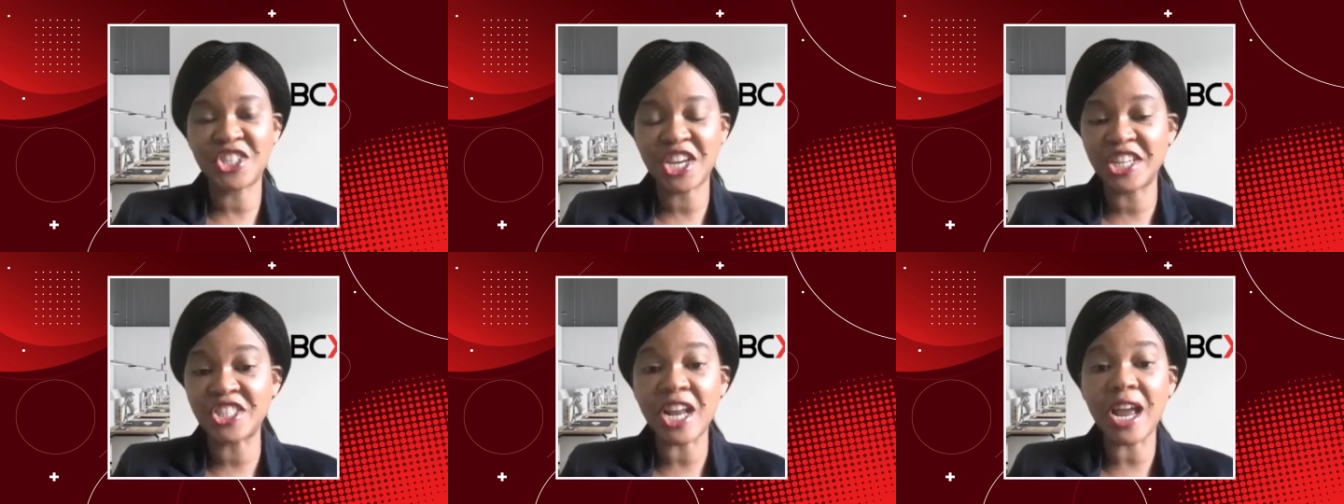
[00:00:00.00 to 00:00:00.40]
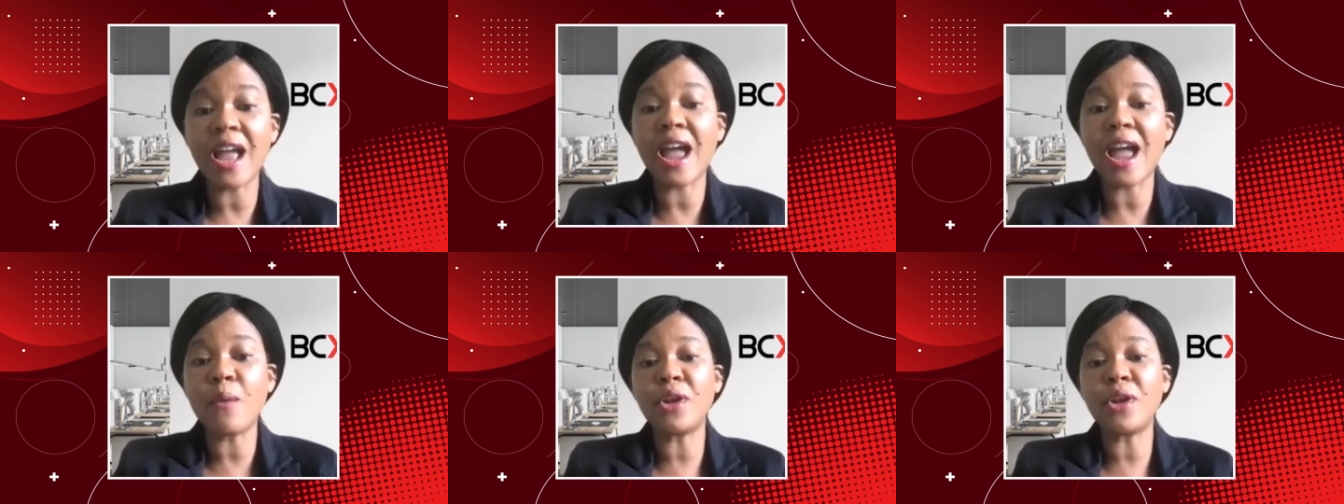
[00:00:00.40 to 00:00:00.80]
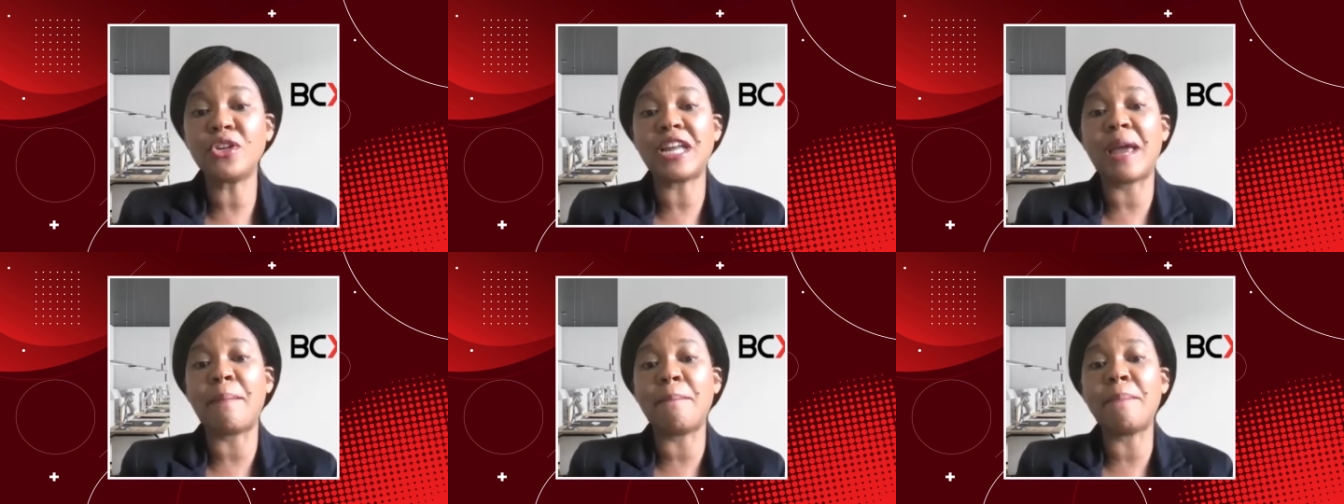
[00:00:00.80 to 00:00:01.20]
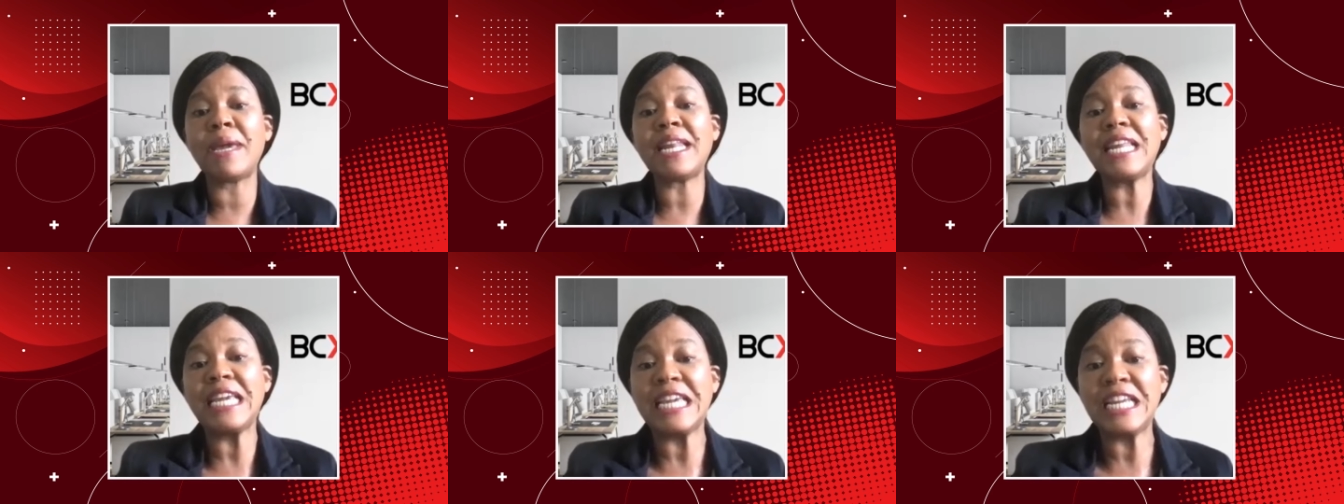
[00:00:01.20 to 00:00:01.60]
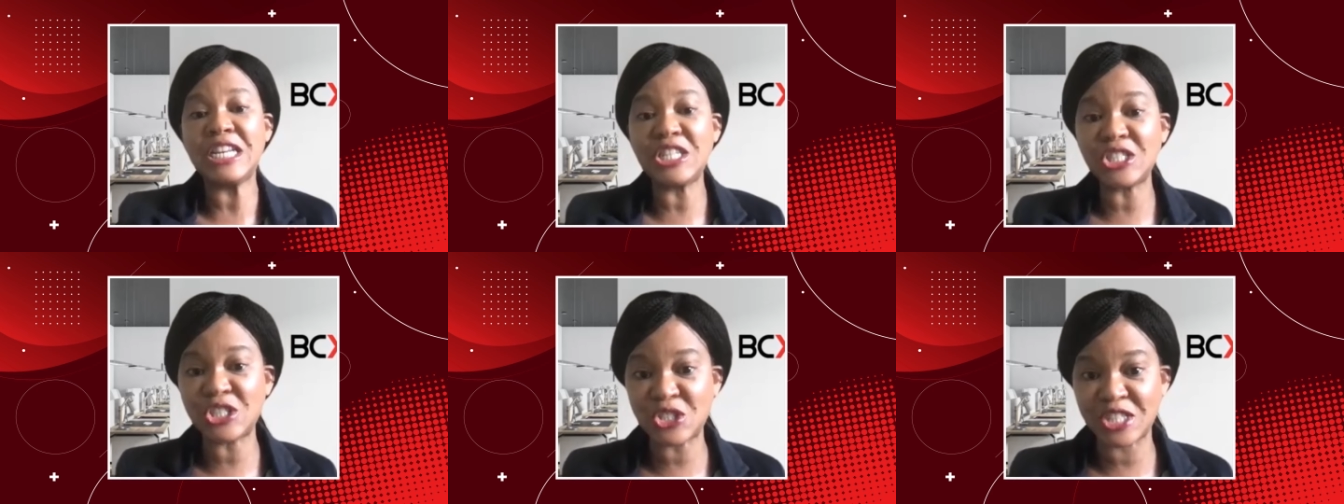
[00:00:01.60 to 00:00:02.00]
has changed. How we look at many
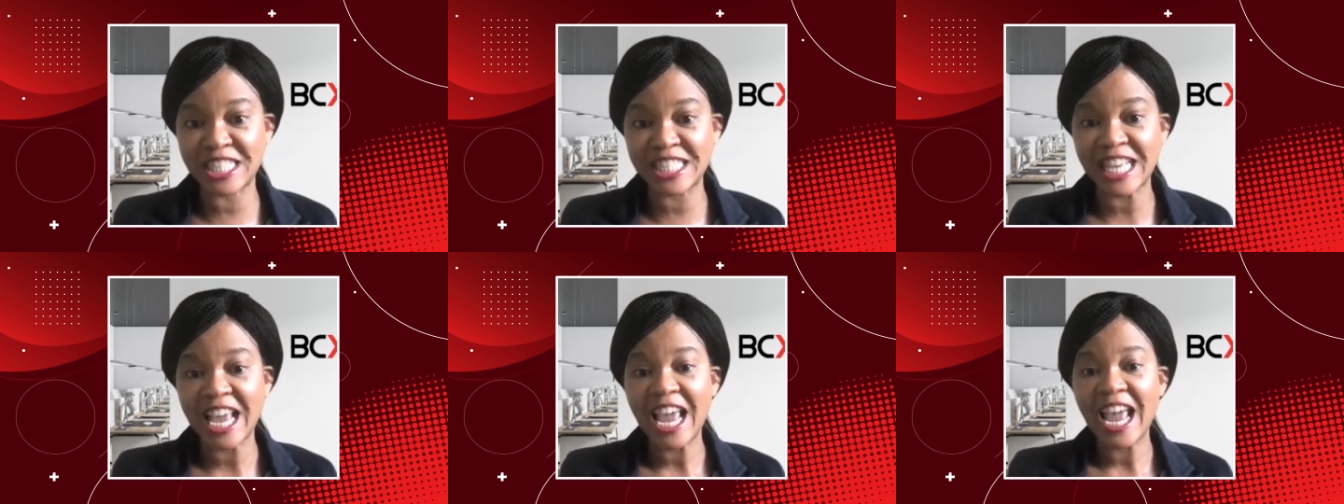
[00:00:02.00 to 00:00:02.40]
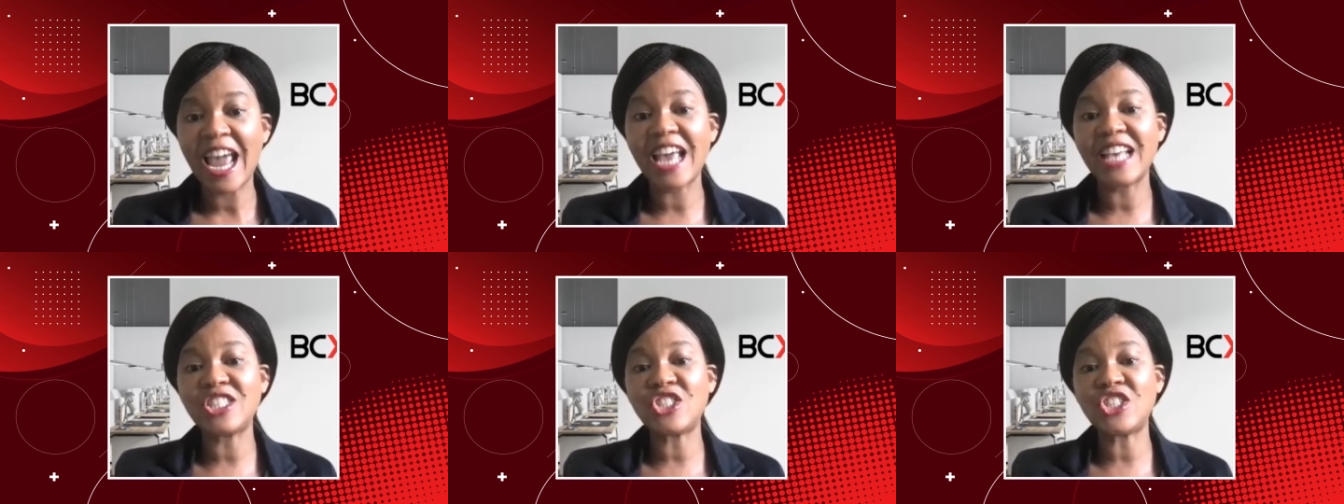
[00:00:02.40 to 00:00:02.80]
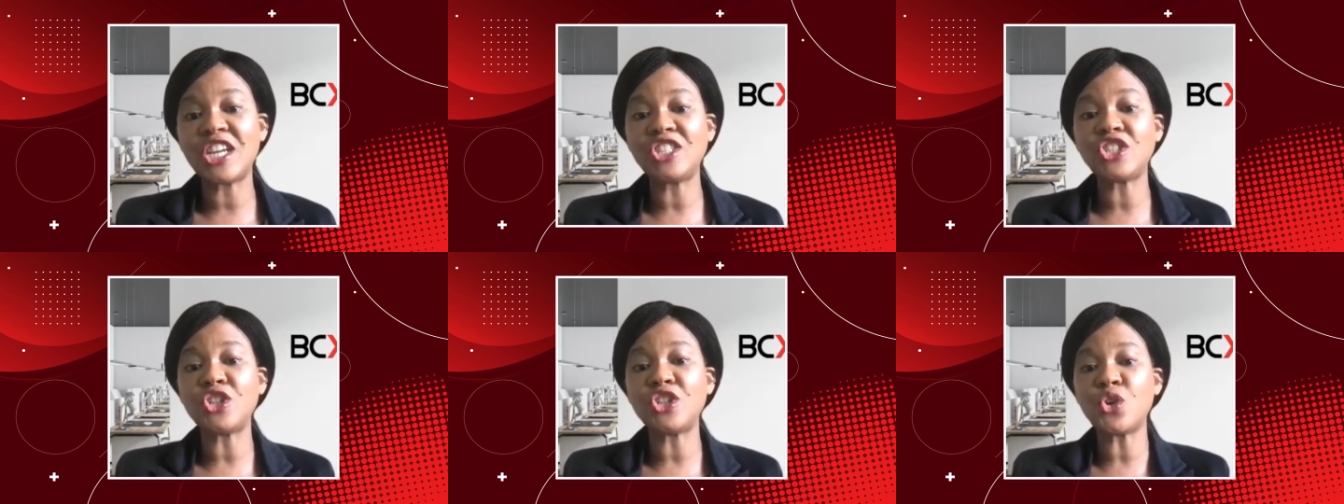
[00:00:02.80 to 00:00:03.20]
industries has changed.